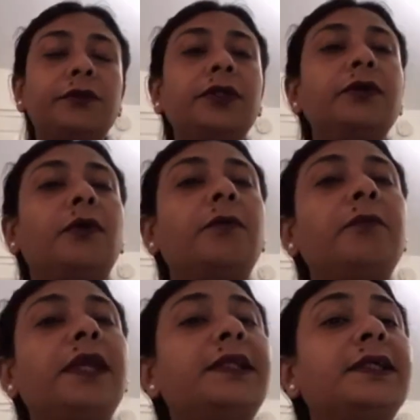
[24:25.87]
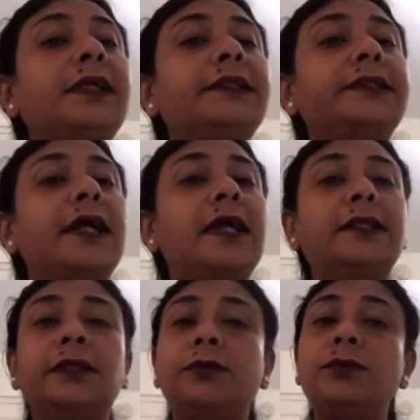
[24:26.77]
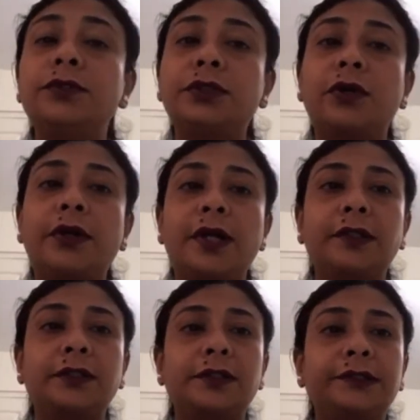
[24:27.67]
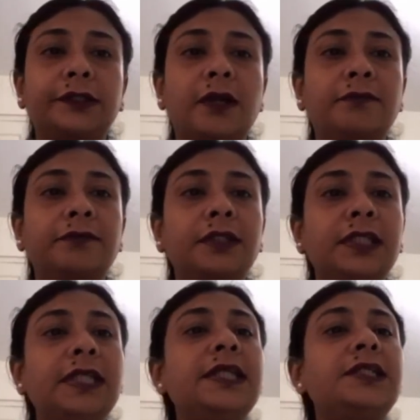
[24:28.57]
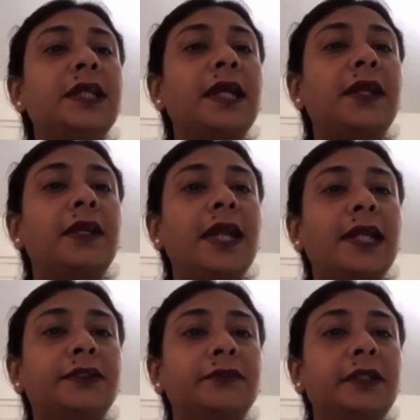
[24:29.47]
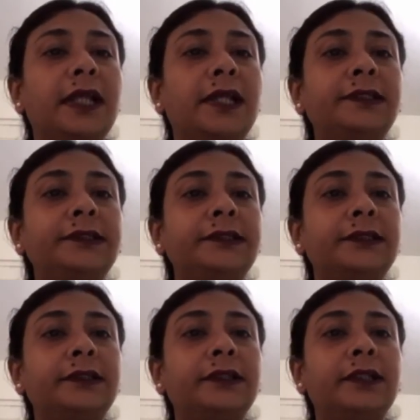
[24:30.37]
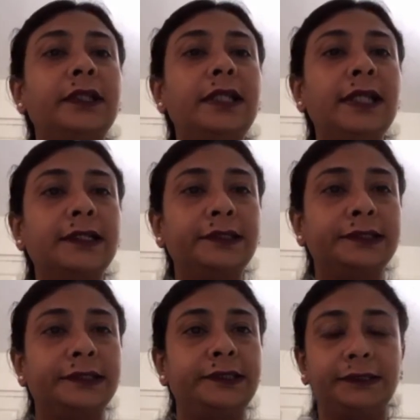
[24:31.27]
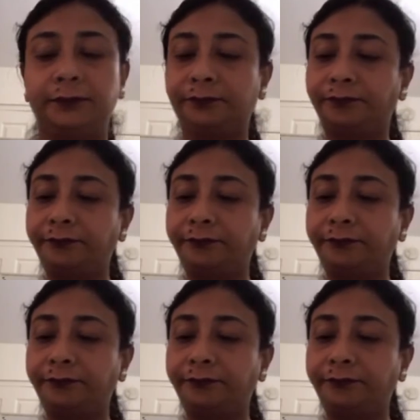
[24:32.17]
We know metals are the good conductors of heat and as well as electricity.